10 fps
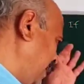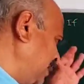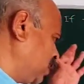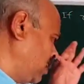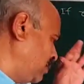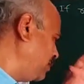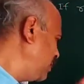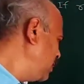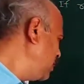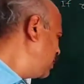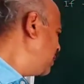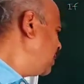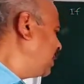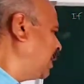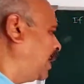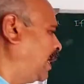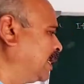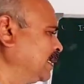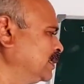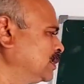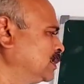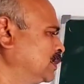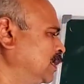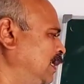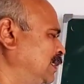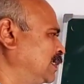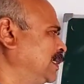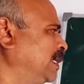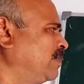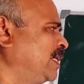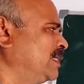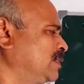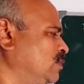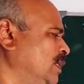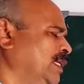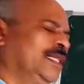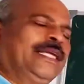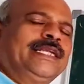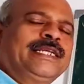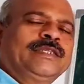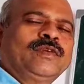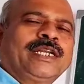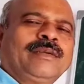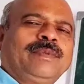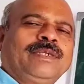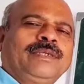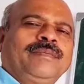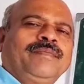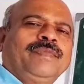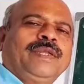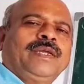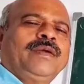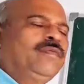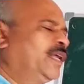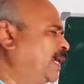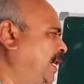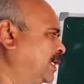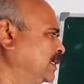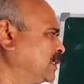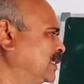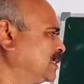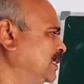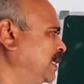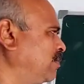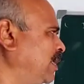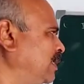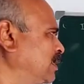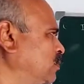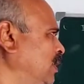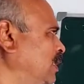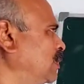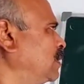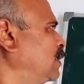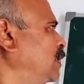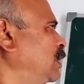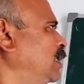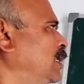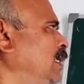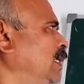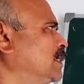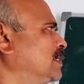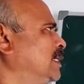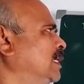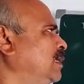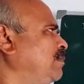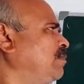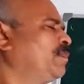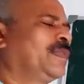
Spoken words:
case of r is less than minus 1, in that case what happens? When r is less than minus 1, Sn